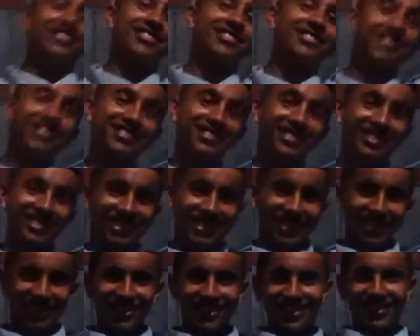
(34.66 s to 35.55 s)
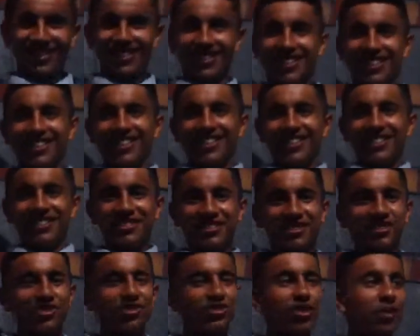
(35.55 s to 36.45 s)
and then what? What did she do?
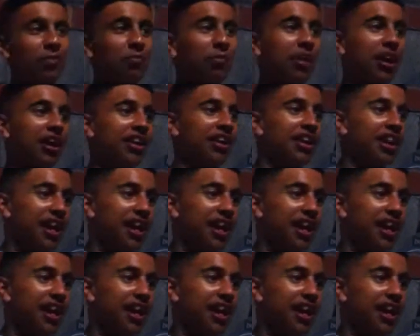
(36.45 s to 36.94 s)
She sucked my